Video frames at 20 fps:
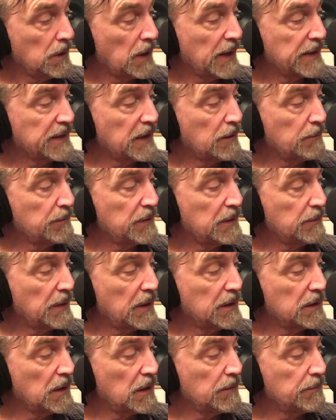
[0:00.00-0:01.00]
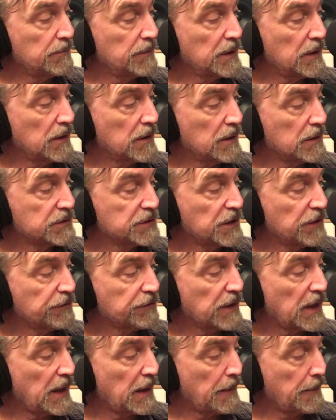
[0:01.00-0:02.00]
And then C
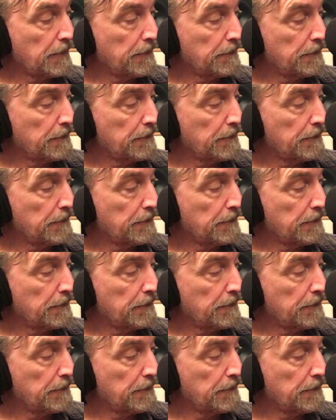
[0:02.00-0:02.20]
flat.